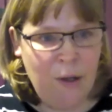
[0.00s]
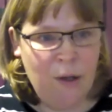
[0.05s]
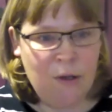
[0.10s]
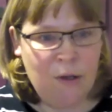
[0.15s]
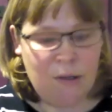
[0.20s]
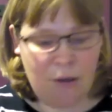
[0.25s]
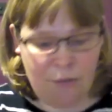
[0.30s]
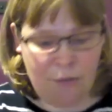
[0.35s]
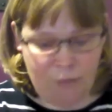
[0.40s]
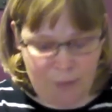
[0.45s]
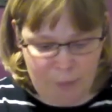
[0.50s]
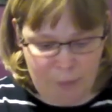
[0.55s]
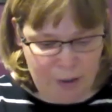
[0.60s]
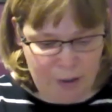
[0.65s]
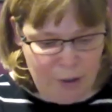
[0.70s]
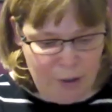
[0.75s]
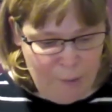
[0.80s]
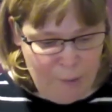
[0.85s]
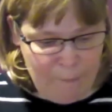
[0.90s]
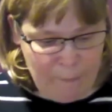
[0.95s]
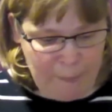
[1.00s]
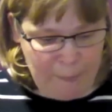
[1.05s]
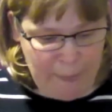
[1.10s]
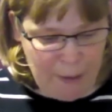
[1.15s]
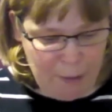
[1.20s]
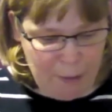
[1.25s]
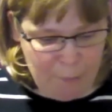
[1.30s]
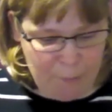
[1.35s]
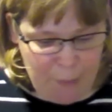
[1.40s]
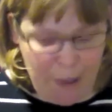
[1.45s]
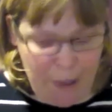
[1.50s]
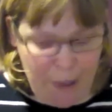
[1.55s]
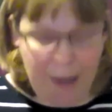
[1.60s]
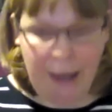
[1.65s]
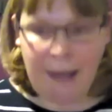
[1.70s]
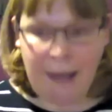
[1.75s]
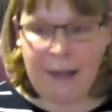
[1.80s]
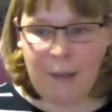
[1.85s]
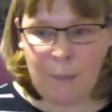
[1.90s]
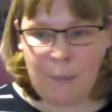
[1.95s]
So, from a
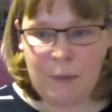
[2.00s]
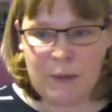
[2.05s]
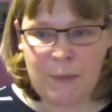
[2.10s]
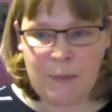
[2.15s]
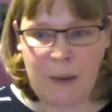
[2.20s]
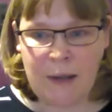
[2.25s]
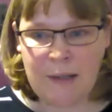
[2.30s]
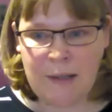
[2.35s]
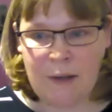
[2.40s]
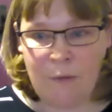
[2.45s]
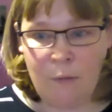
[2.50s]
planning perspective,